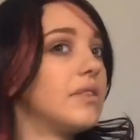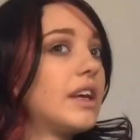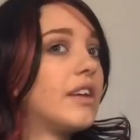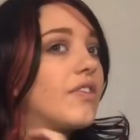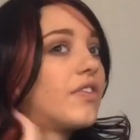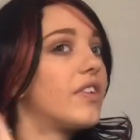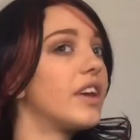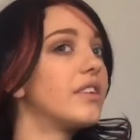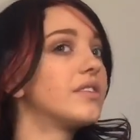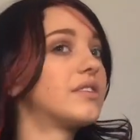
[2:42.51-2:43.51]
it
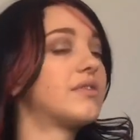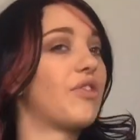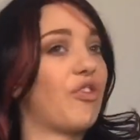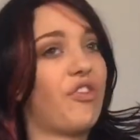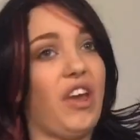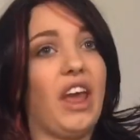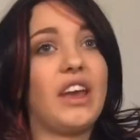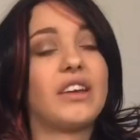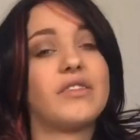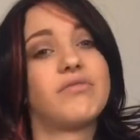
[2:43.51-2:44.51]
feels
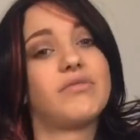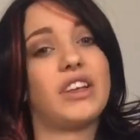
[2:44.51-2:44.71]
fake.